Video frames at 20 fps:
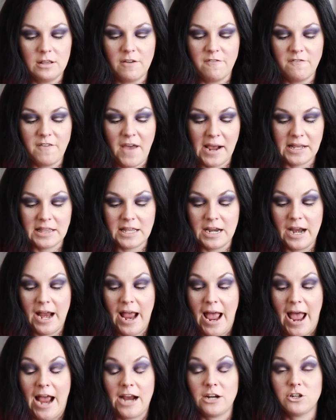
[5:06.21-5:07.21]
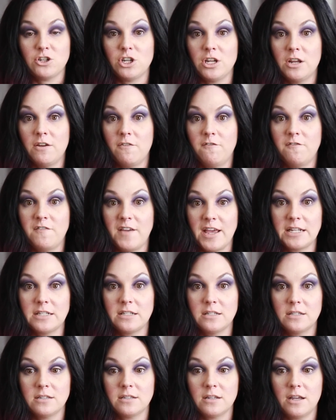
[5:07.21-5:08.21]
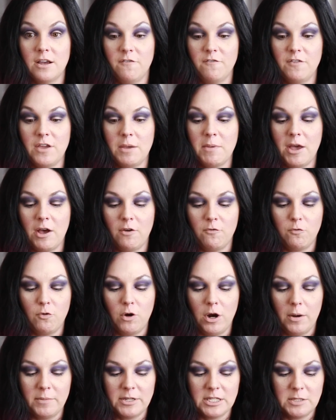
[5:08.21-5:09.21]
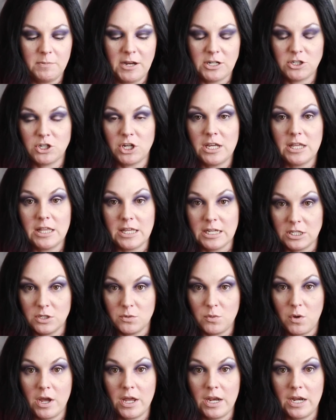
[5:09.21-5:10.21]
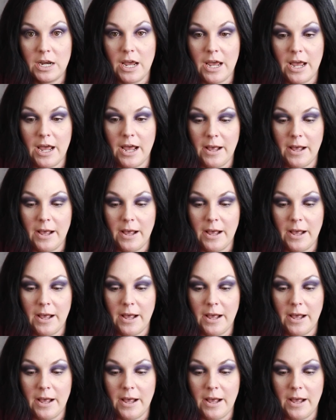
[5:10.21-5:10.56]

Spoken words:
fact that it actually fits a female form, especially this one.